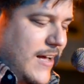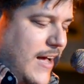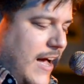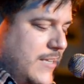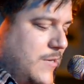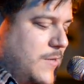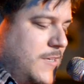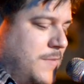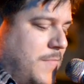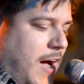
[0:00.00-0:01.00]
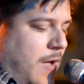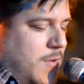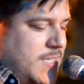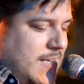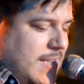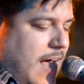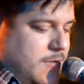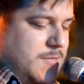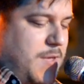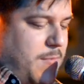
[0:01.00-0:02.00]
I told him I wasn't
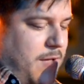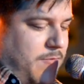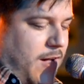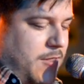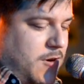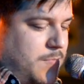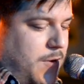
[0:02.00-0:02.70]
allowed to meet my father,